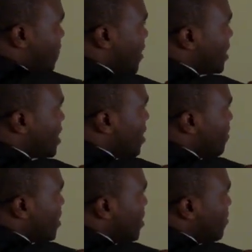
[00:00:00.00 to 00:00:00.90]
first
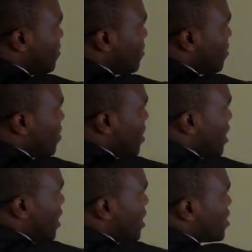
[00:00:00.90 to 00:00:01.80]
derivative
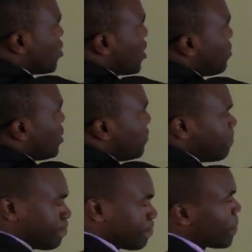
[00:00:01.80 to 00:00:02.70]
is gonna
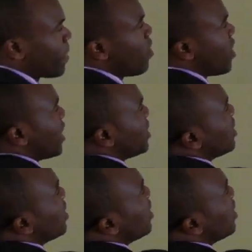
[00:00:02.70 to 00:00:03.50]
be, alright,